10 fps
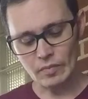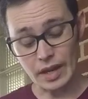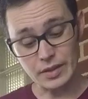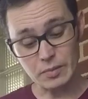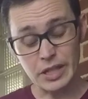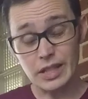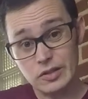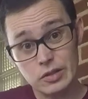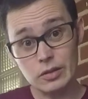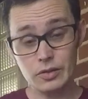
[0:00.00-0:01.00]
and the meat
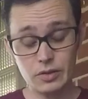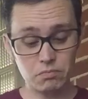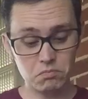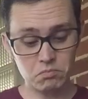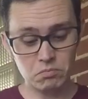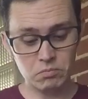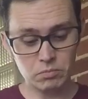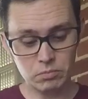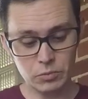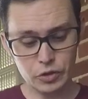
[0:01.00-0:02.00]
actually looks
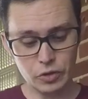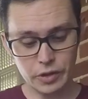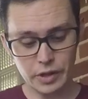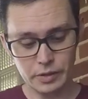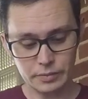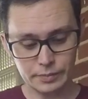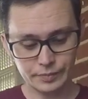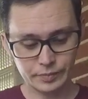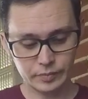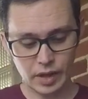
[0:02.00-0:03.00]
okay.
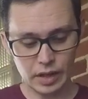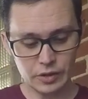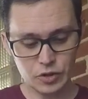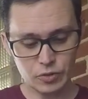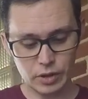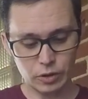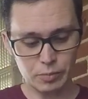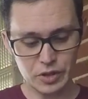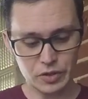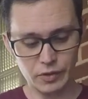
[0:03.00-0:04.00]
Let's try a little
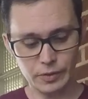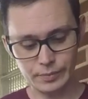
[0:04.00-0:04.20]
piece of it.